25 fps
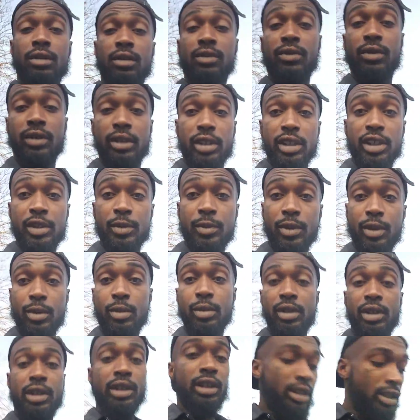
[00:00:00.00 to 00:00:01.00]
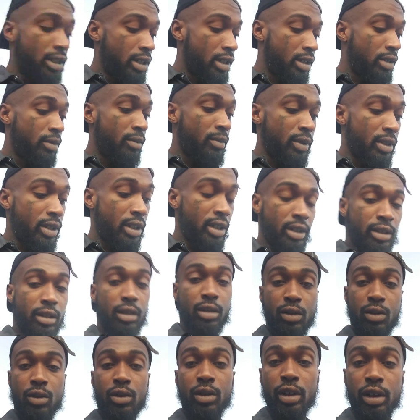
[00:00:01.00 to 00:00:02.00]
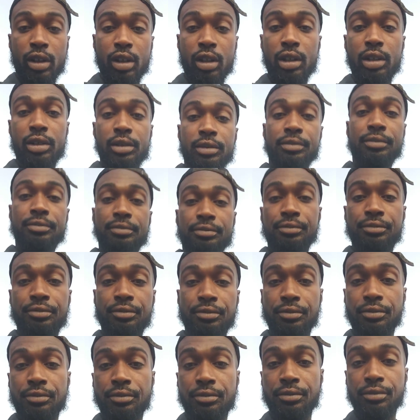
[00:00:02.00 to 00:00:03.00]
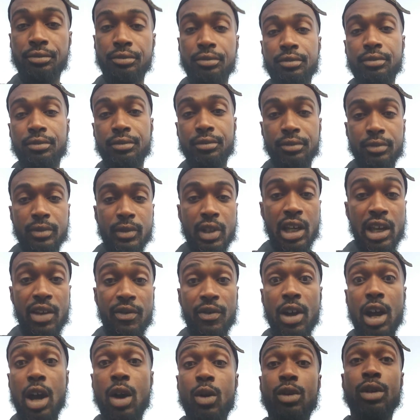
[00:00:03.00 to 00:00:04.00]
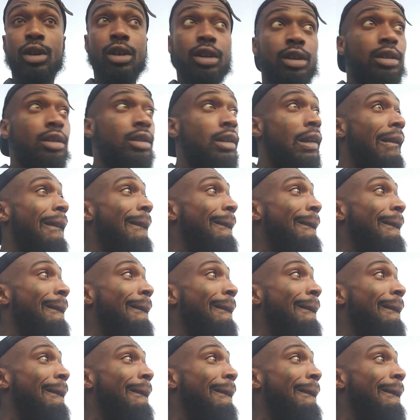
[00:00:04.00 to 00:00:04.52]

for these people to get here. I'm here a little early, half hour early.